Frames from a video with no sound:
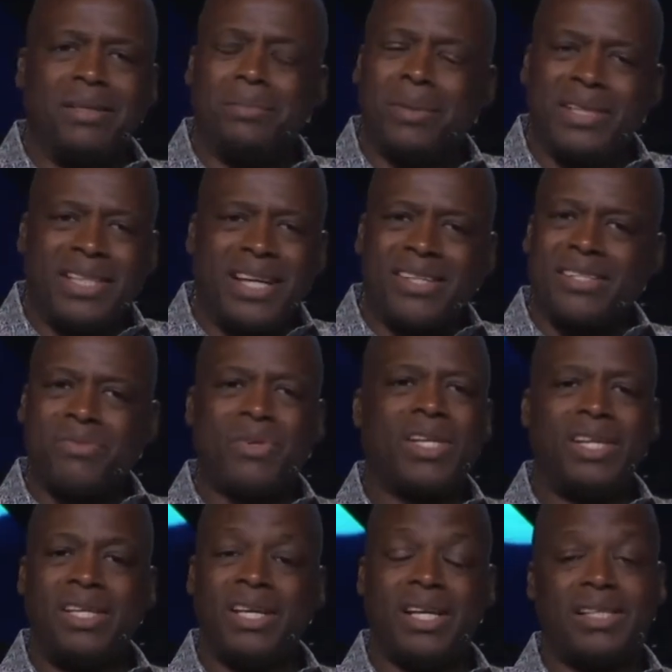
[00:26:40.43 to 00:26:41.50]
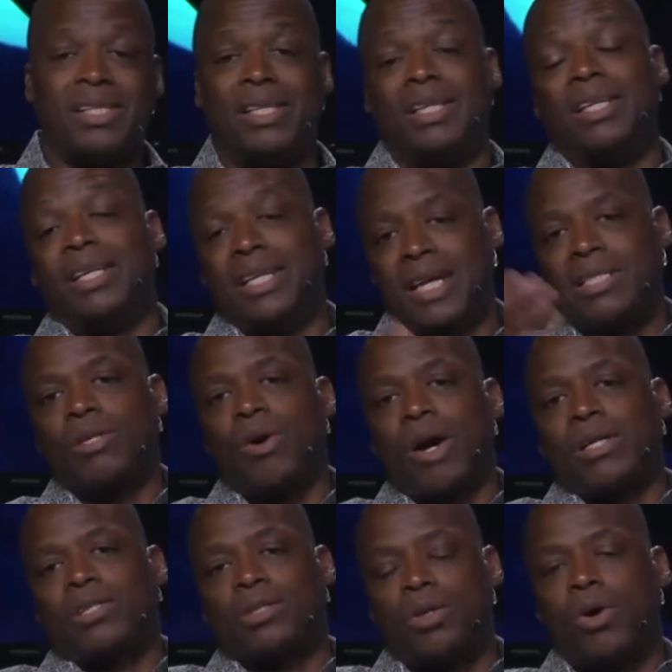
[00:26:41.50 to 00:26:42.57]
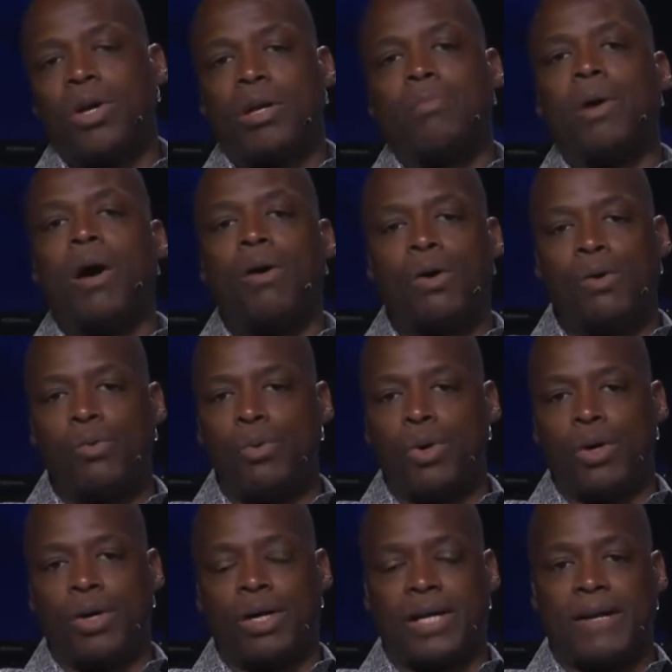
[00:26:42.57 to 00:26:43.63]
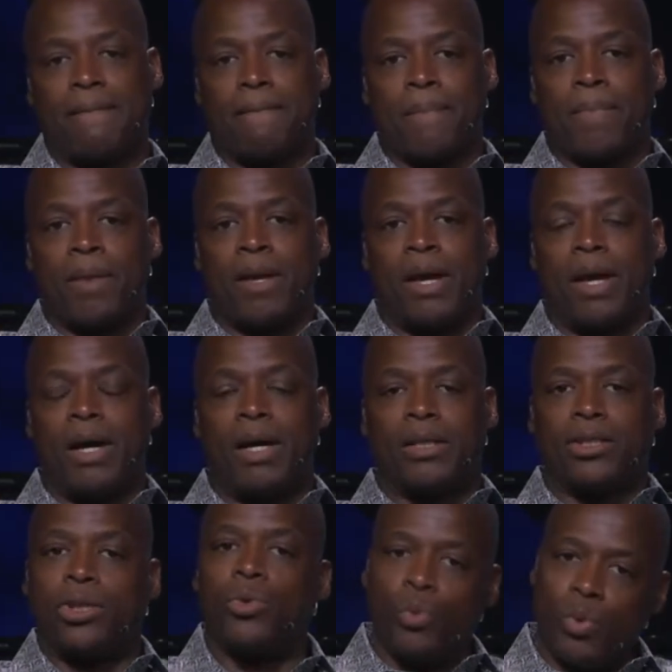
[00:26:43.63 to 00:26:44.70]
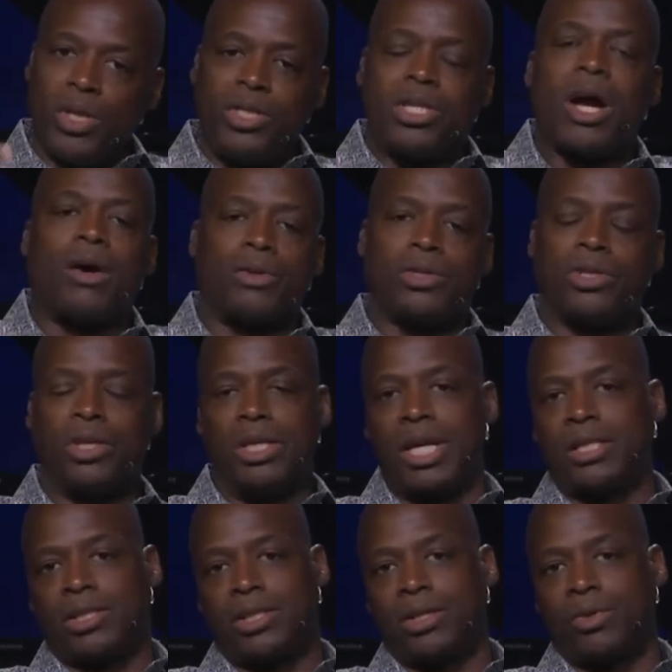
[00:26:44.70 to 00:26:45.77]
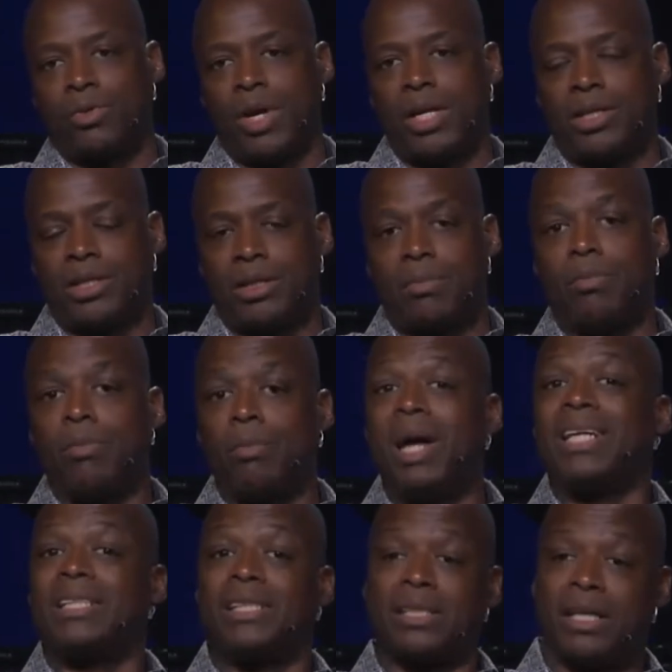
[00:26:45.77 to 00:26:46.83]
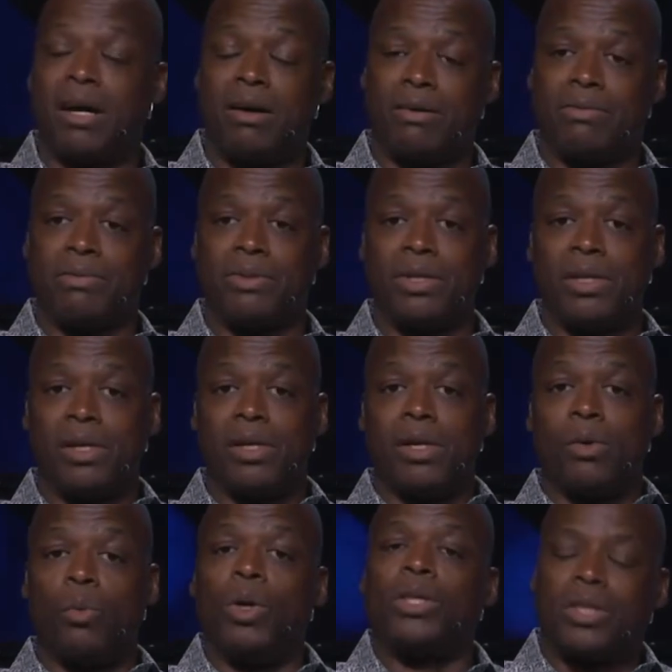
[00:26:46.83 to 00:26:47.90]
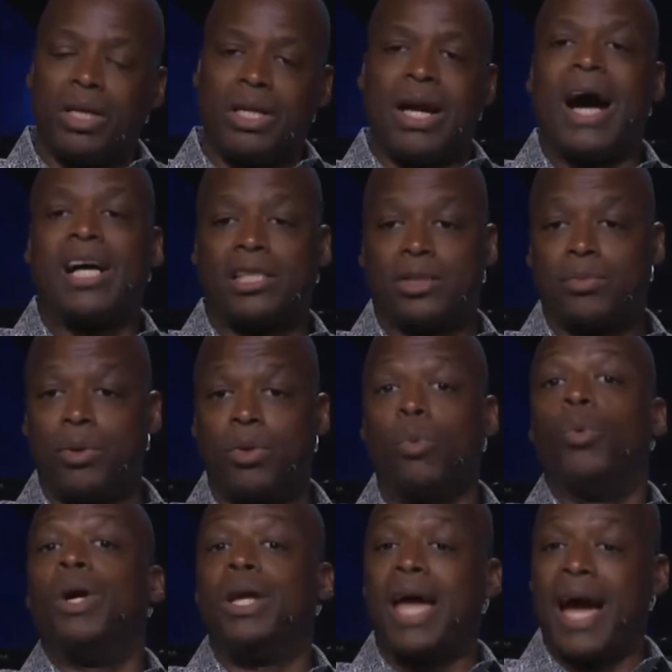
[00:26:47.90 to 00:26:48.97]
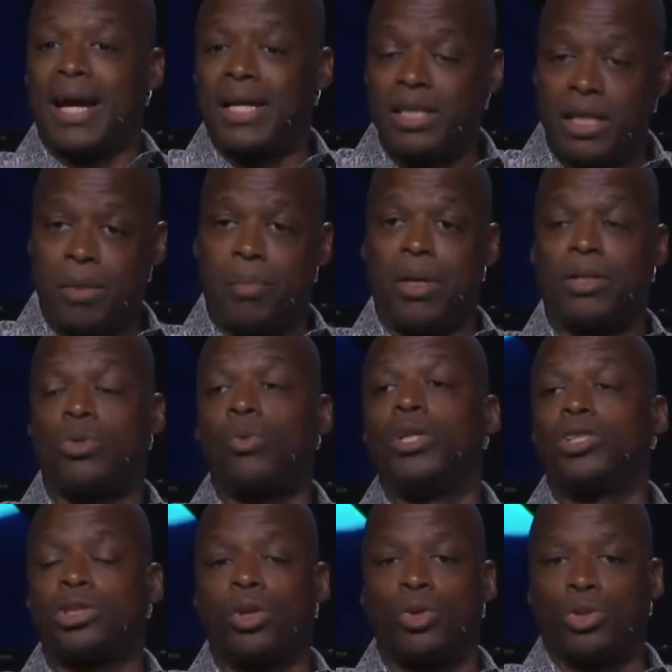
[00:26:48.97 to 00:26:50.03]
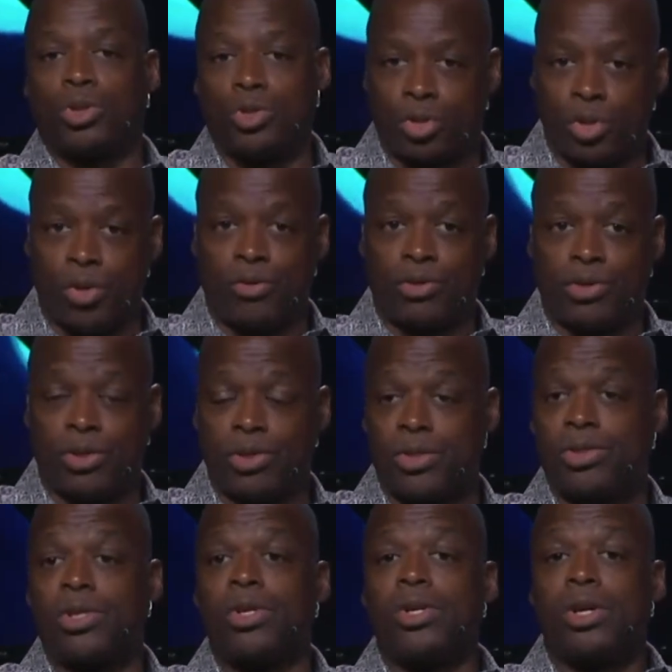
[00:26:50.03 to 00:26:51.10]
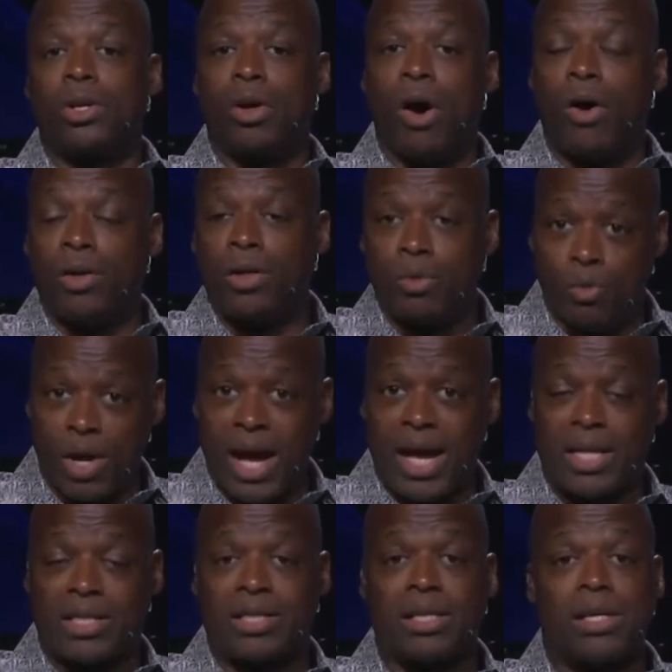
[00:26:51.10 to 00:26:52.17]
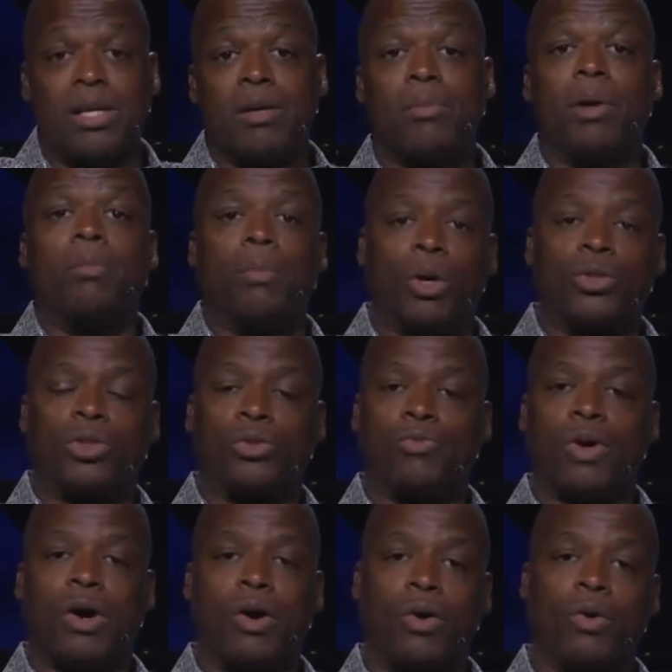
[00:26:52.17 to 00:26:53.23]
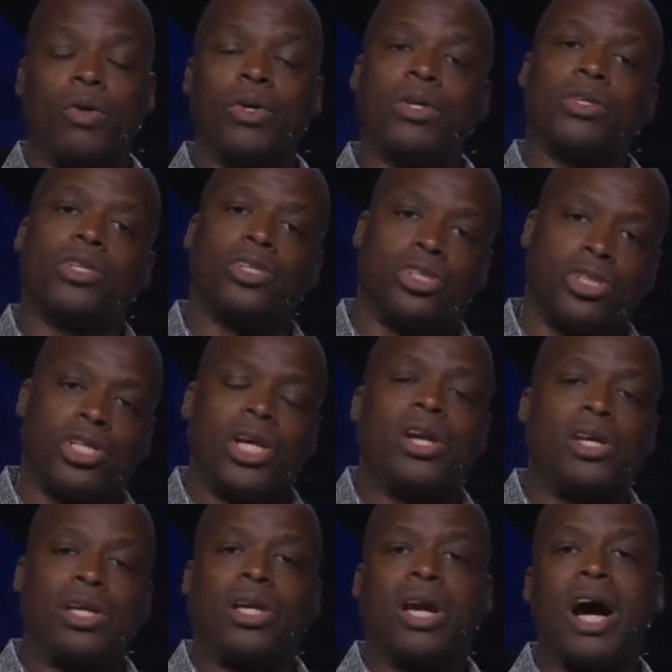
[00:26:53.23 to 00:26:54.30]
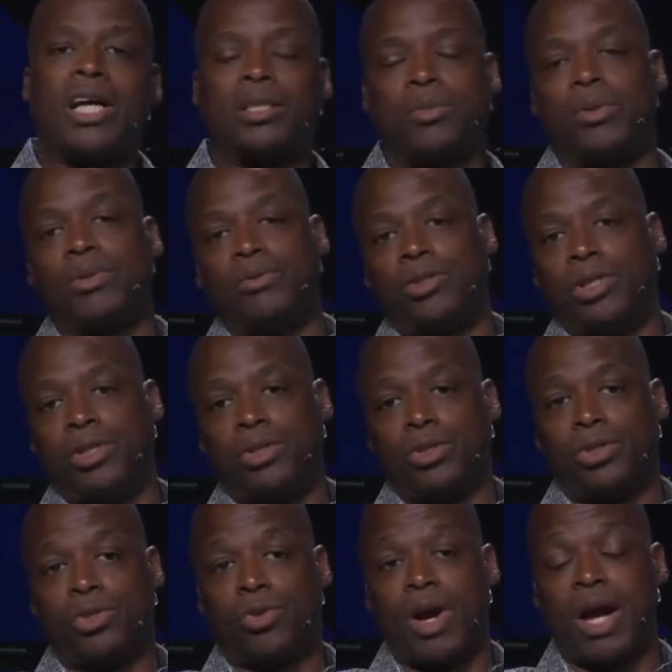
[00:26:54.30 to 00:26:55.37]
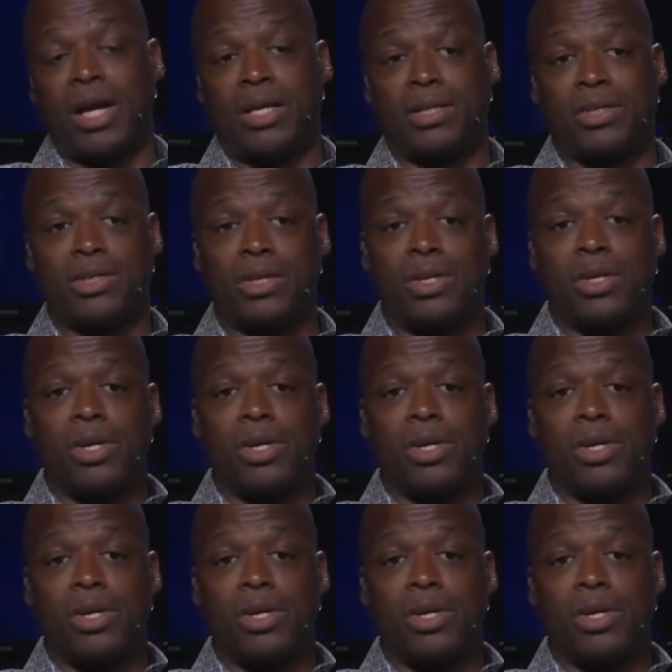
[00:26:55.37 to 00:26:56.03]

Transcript: but there's really nothing. And then that's how I started my own work uh, to reach out to the next generation myself with the gospel, with academics, with social services, and all the rest, but most of all, to share the gospel of Jesus Christ.